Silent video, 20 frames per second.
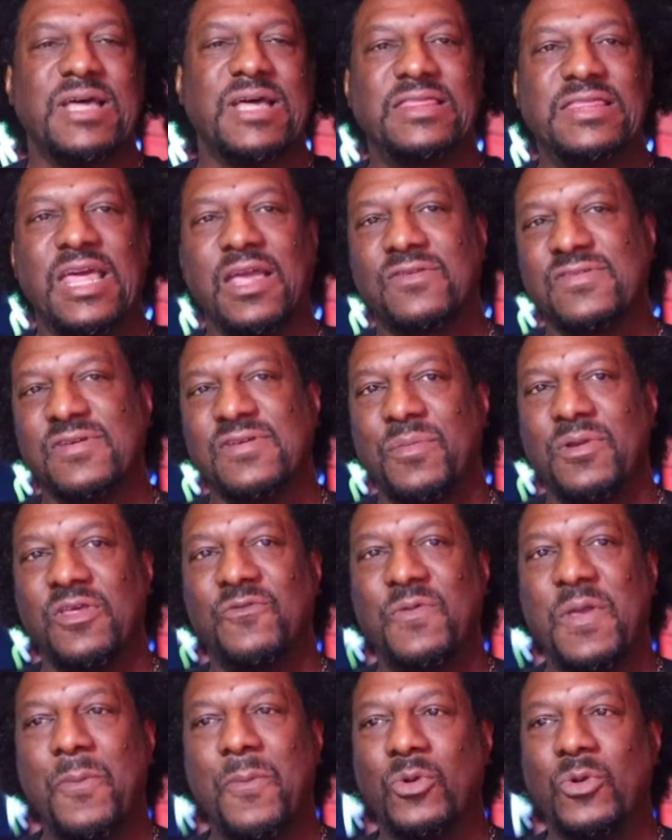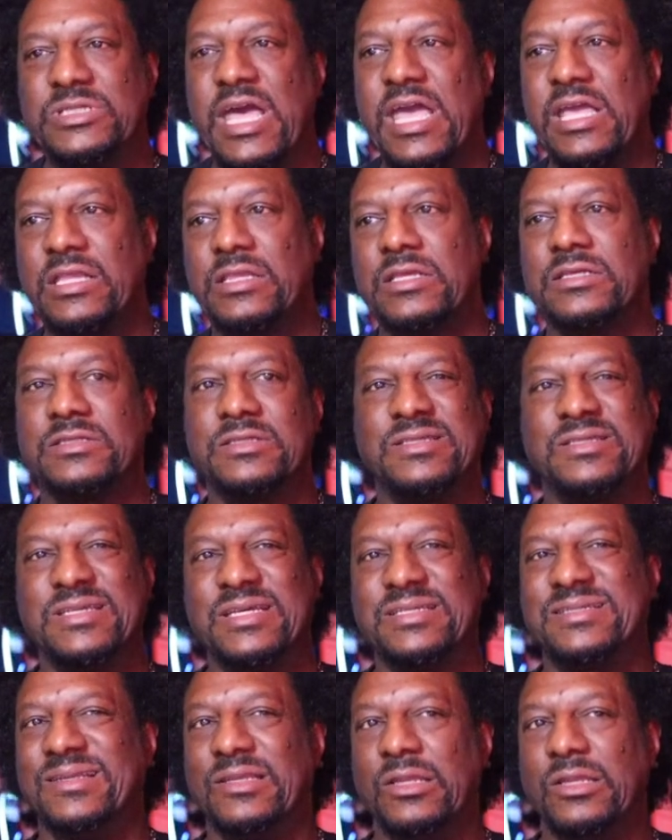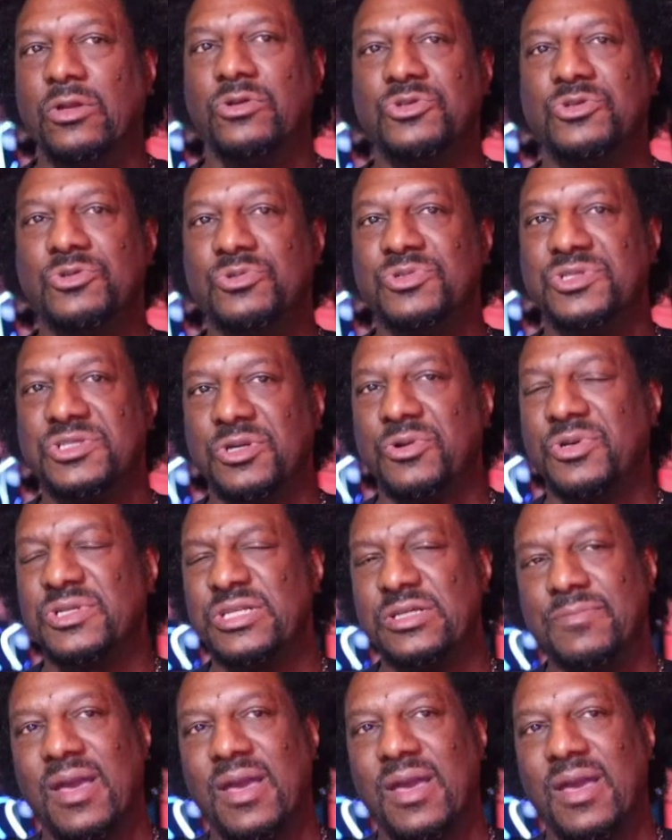I think some of these people take this just a little too seriously.